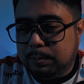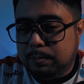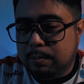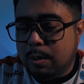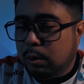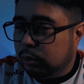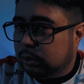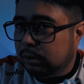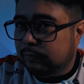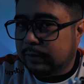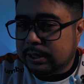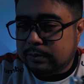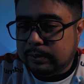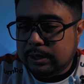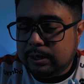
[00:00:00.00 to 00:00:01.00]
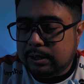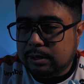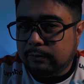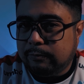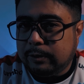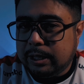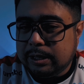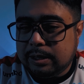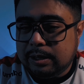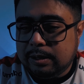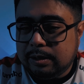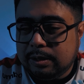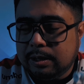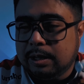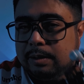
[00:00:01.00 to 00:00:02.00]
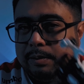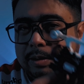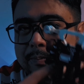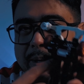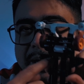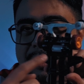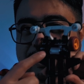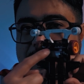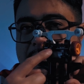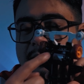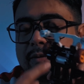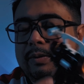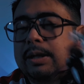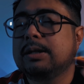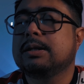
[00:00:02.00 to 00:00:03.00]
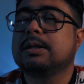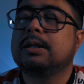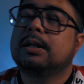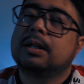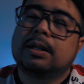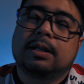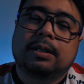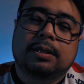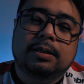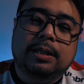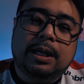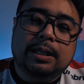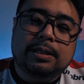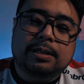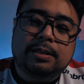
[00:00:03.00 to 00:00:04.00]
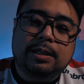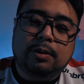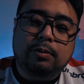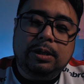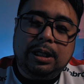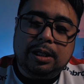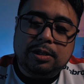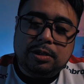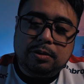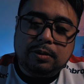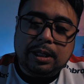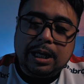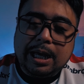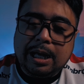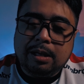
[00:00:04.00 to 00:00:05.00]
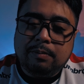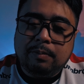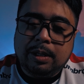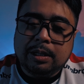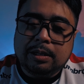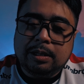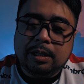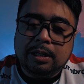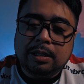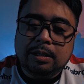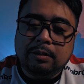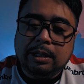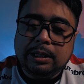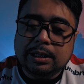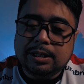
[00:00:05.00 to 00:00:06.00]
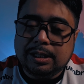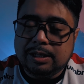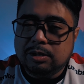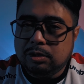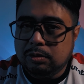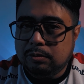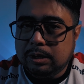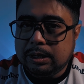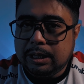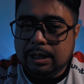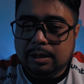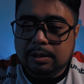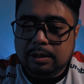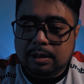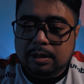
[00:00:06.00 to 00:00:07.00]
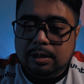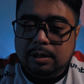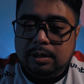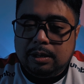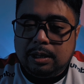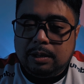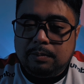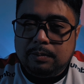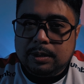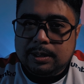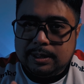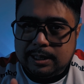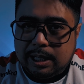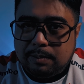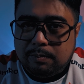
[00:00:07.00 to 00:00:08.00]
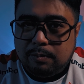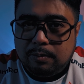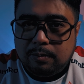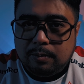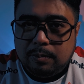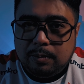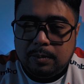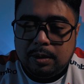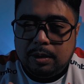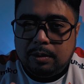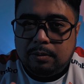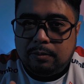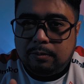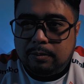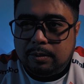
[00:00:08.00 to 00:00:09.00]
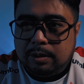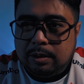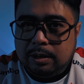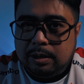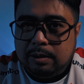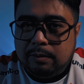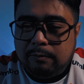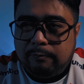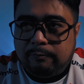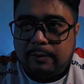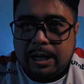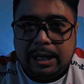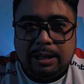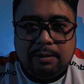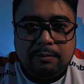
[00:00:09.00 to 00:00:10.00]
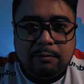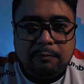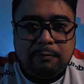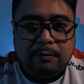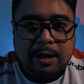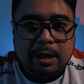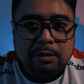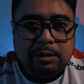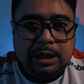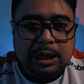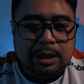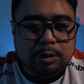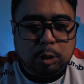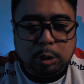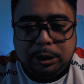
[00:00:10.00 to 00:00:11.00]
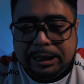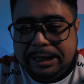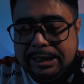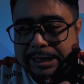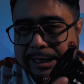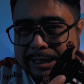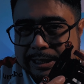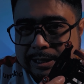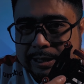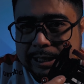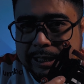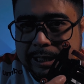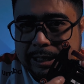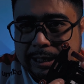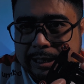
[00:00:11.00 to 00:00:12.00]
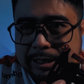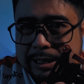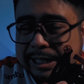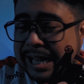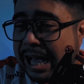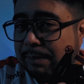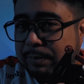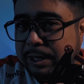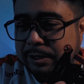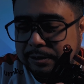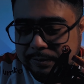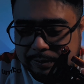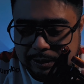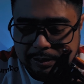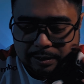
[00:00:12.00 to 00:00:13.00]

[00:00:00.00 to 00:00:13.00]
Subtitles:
both of this one, the front, the back side of this, that's the only issue I had. But the greatest issue, I think, some would find very annoying is the gap here.